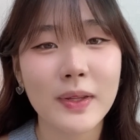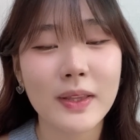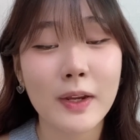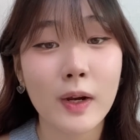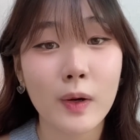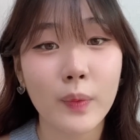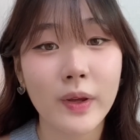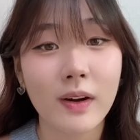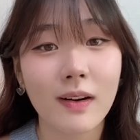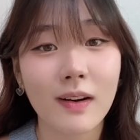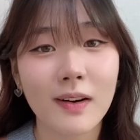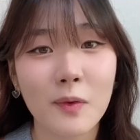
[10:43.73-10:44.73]
But here we
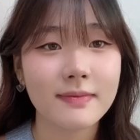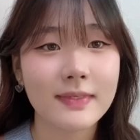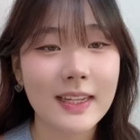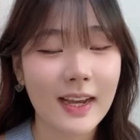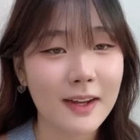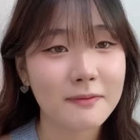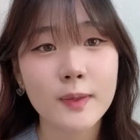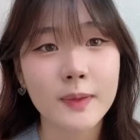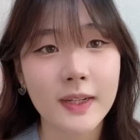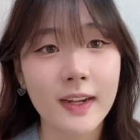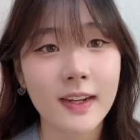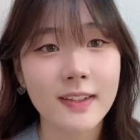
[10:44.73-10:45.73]
are. Yeah, it's
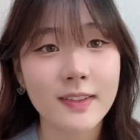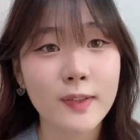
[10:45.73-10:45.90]
okay.